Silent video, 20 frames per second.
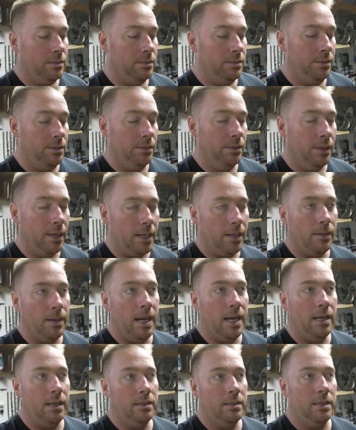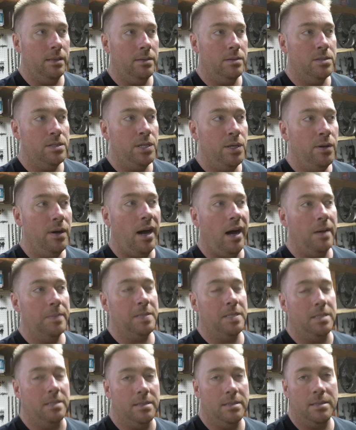You look around and there's two
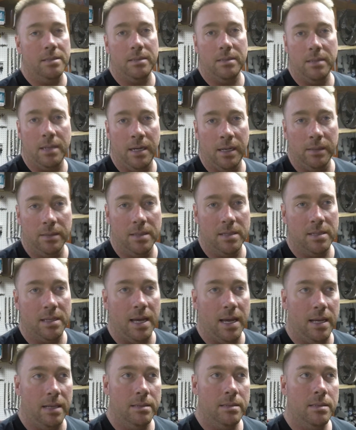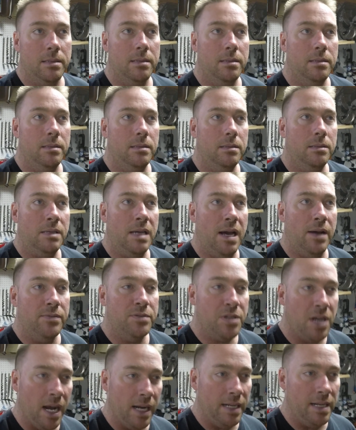options here in the States. You have
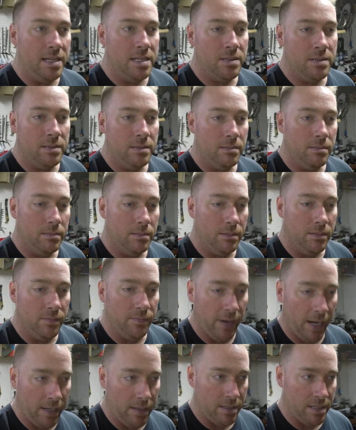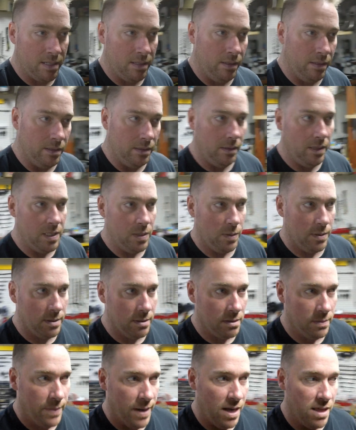Chinese Vanos solenoids, which
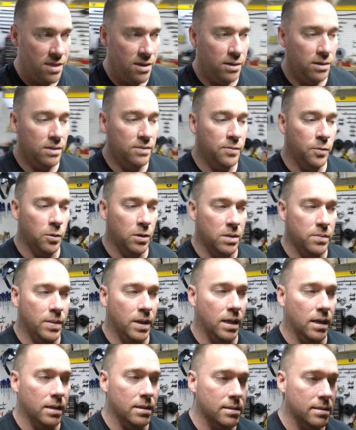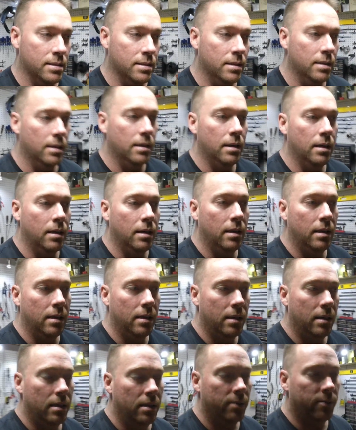is about thirty, forty bucks
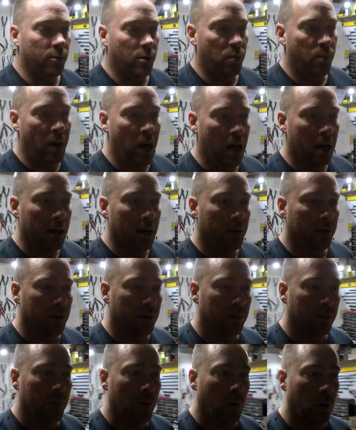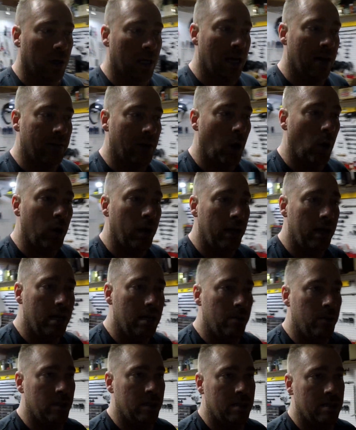for a pair of them, or you have O E
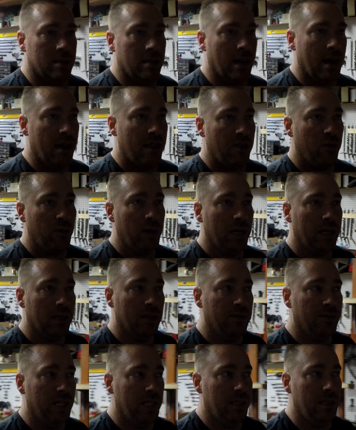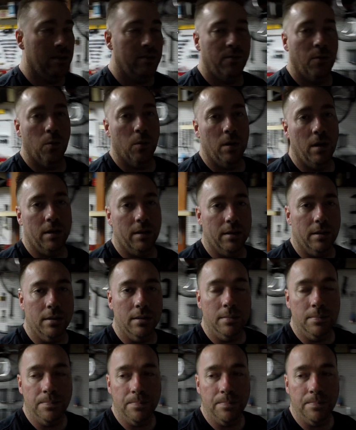M, which is like three fifty to four hundred.